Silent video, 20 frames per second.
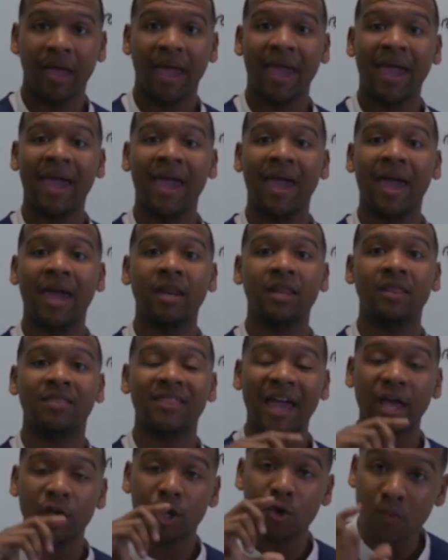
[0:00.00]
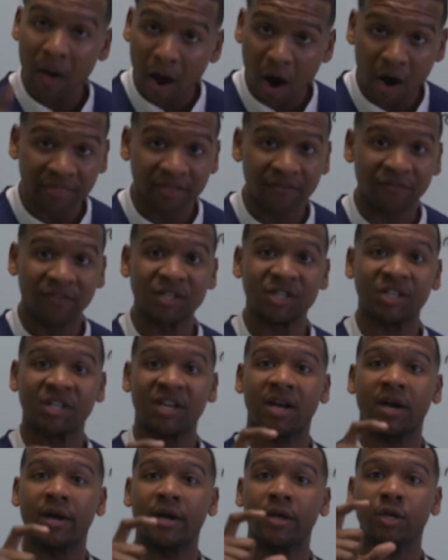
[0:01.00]
And that you are the
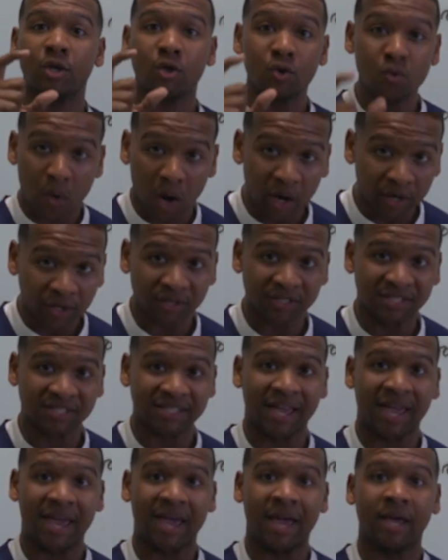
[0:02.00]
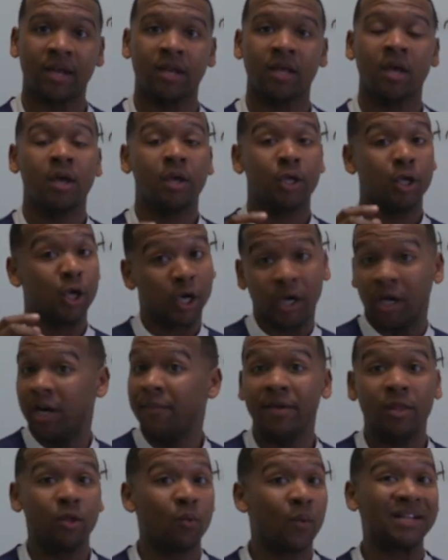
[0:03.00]
visionary, you understand you're going to
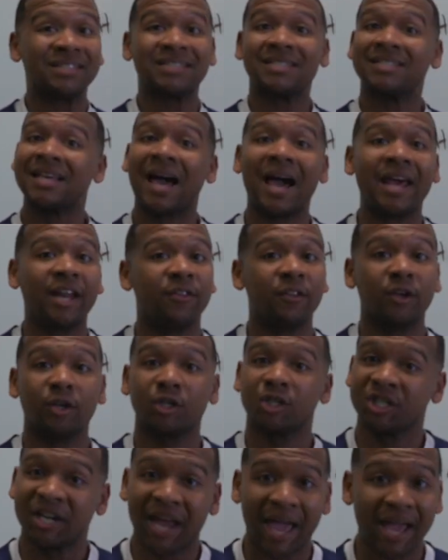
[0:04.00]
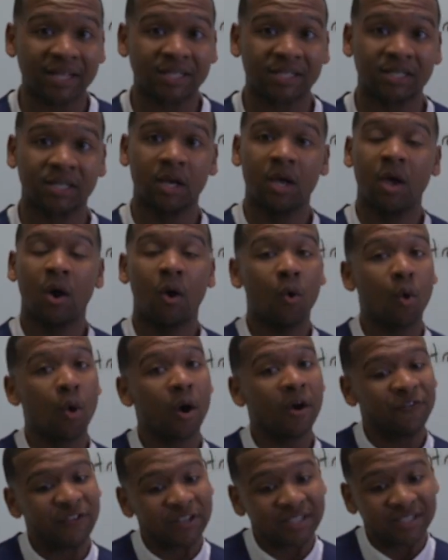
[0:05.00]
be the one signing their checks,
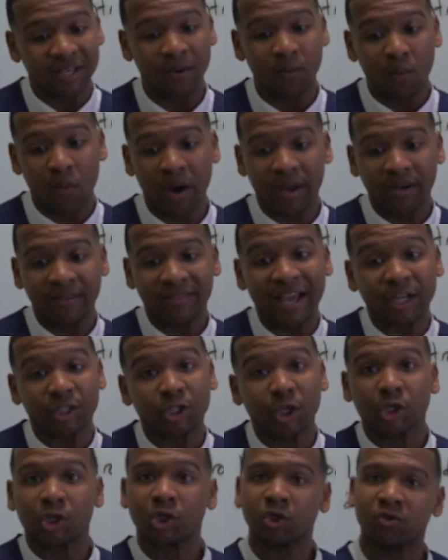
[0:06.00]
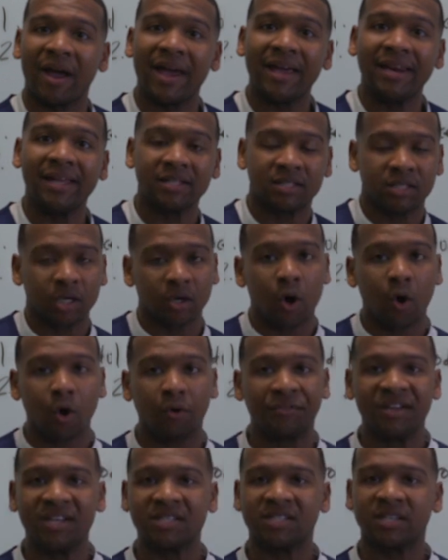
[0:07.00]
or if it's someone that you're training to
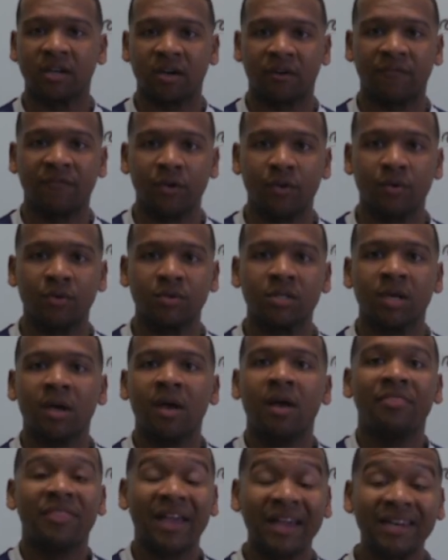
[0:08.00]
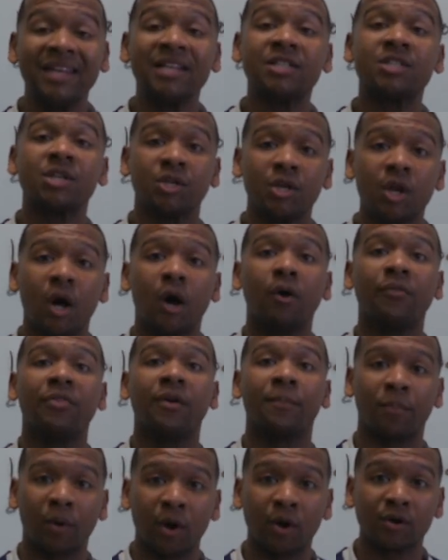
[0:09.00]
hold these interviews, they need to know
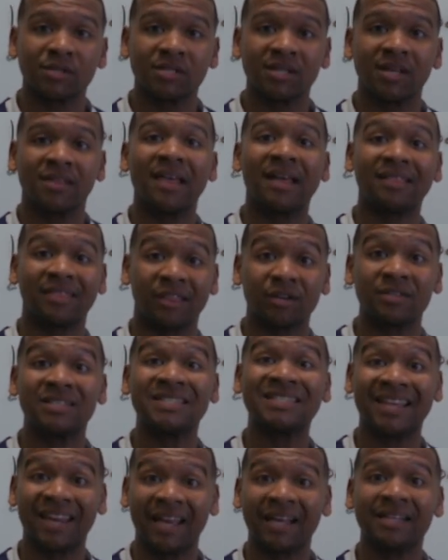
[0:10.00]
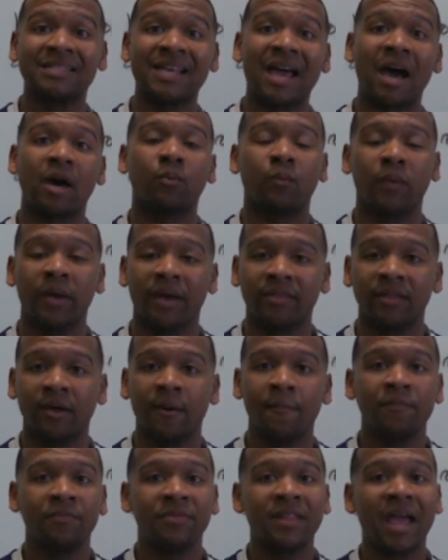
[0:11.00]
the person that they're sitting down with.
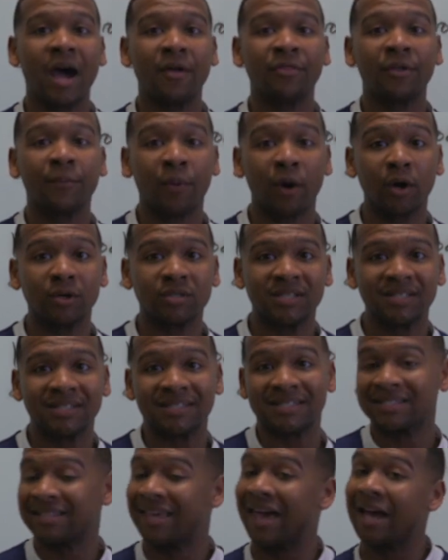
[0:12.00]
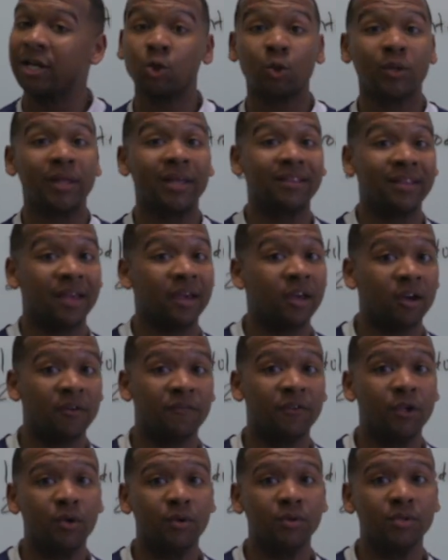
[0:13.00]
Now, the person scheduling the
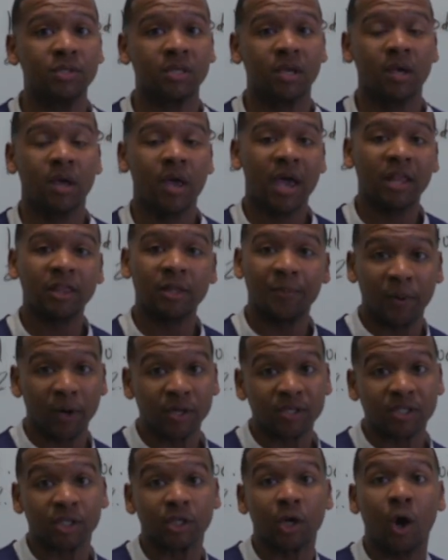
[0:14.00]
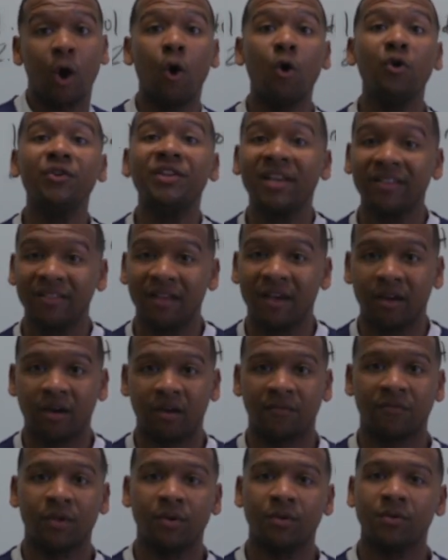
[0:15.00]
interviews and the person holding the
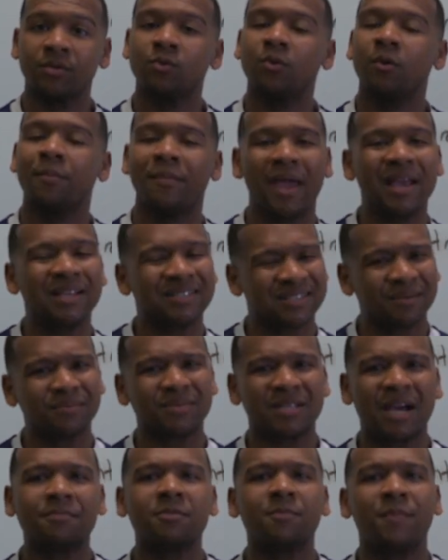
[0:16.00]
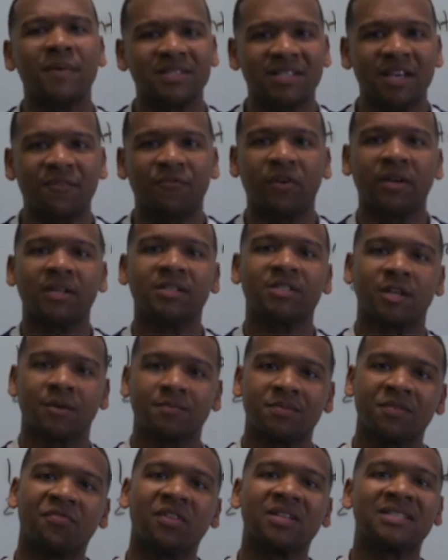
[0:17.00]
interviews may sometimes be different in
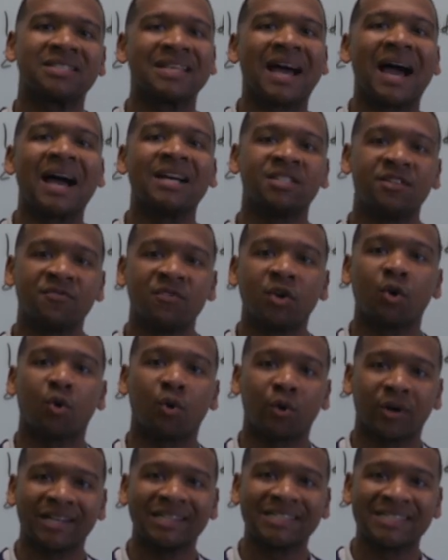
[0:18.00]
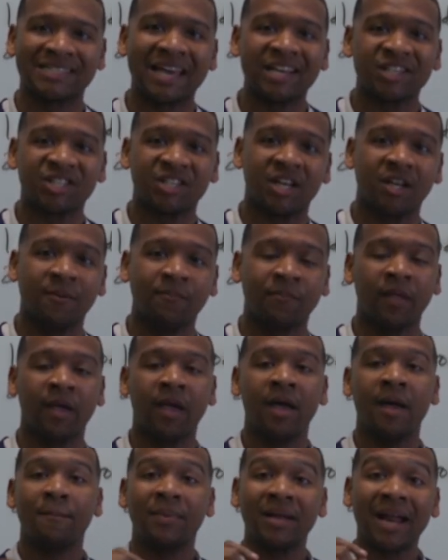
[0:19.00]
terms of the size of your organization,
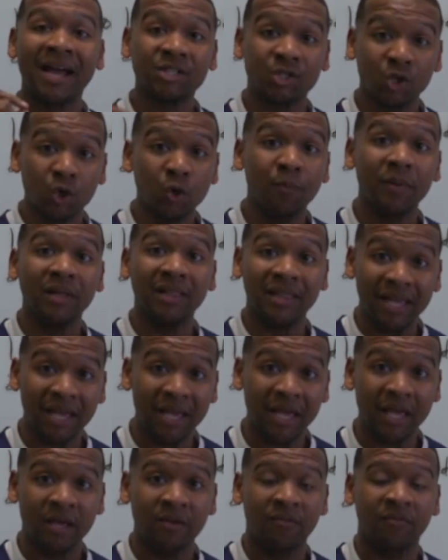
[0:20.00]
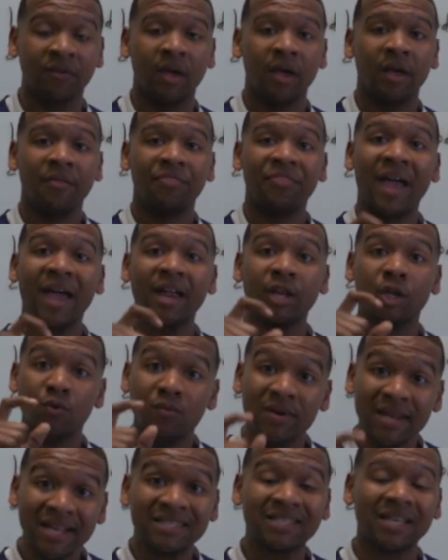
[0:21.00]
but I do believe that you
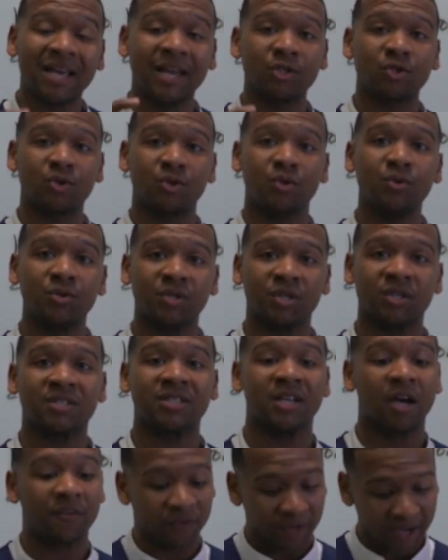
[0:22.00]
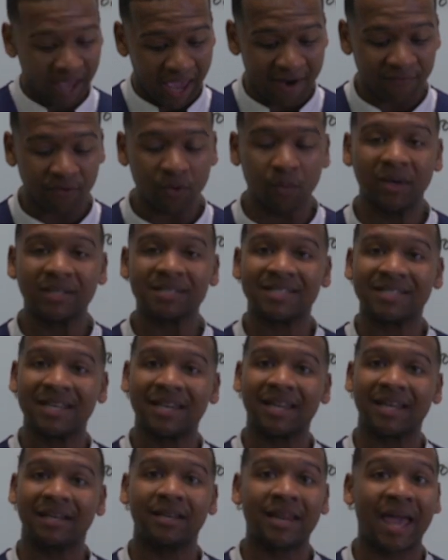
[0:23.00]
need to introduce yourself, and everyone
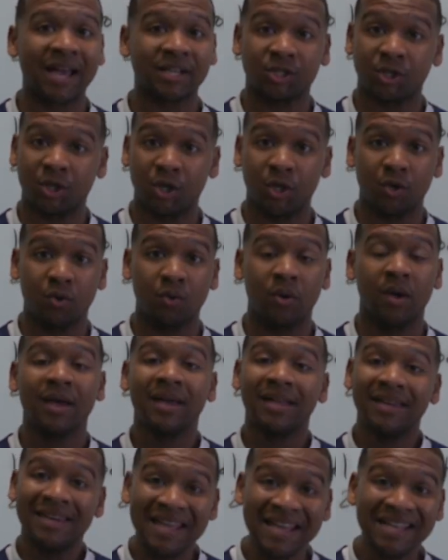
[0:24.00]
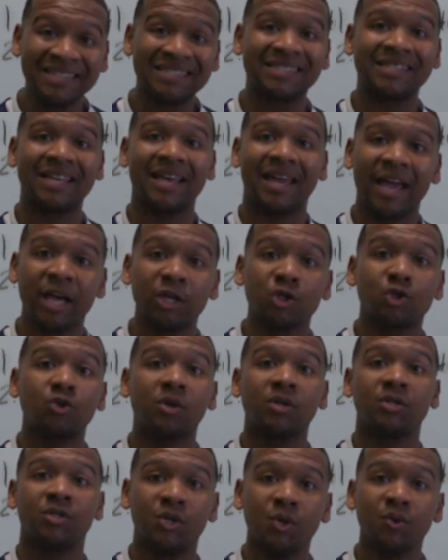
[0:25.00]
sitting next to you needs to
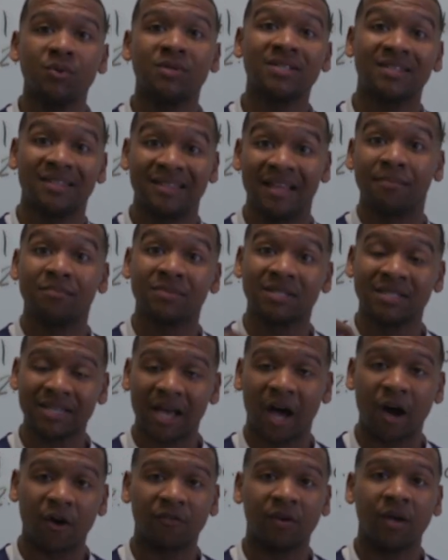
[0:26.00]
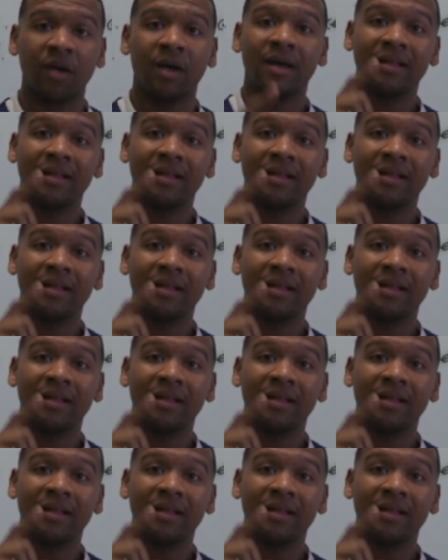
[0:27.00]
introduce themselves.